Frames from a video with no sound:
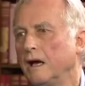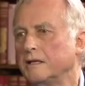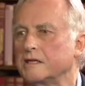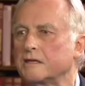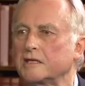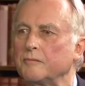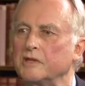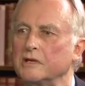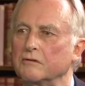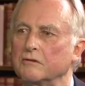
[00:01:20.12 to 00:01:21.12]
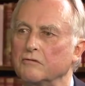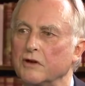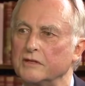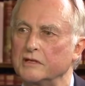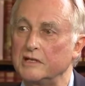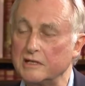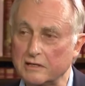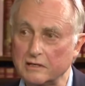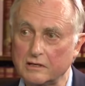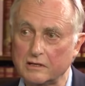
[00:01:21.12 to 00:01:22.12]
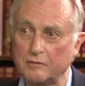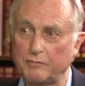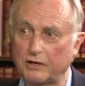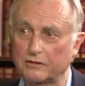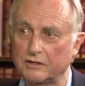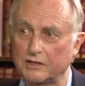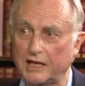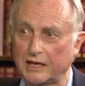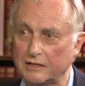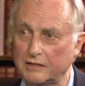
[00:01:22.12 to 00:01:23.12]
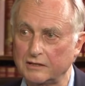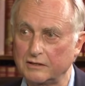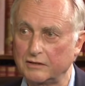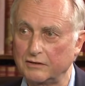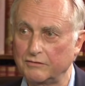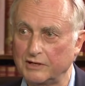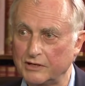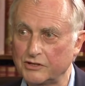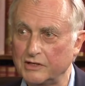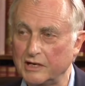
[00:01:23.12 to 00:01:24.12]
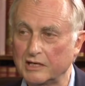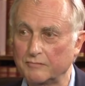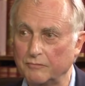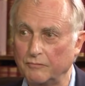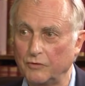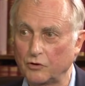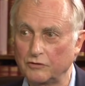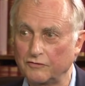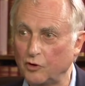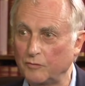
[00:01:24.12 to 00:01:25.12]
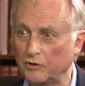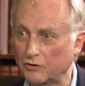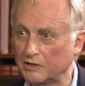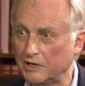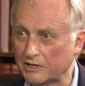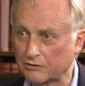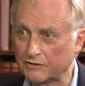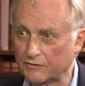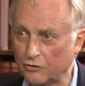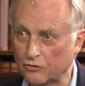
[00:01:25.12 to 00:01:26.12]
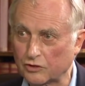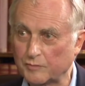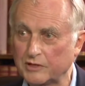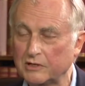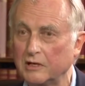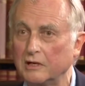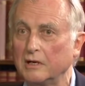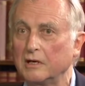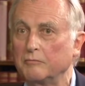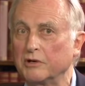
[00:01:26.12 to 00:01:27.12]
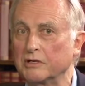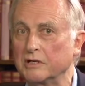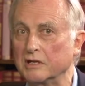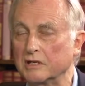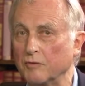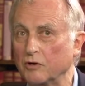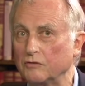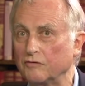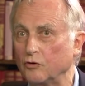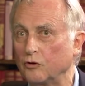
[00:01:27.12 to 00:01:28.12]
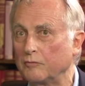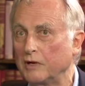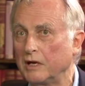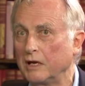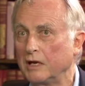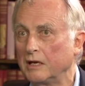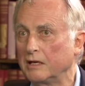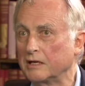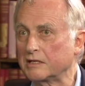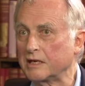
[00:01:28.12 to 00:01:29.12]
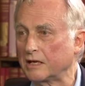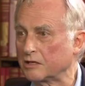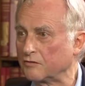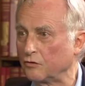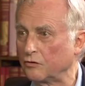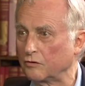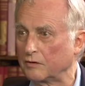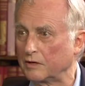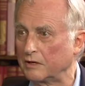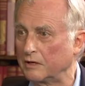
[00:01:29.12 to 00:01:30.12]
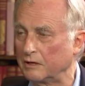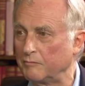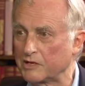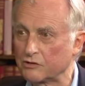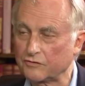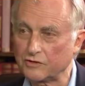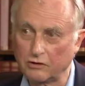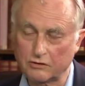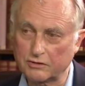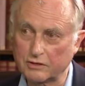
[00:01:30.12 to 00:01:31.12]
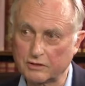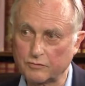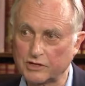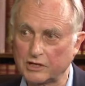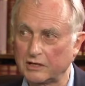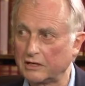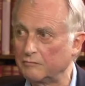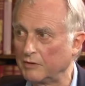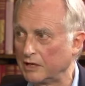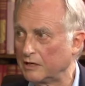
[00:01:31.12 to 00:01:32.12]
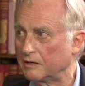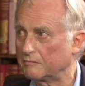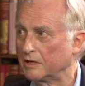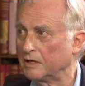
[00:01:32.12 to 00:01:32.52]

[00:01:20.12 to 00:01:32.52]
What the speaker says: I think there's something rather decent about the Anglican religion in its modern form, not in history, of course, but in its modern form. It stands for a measure of tolerance, which I admire.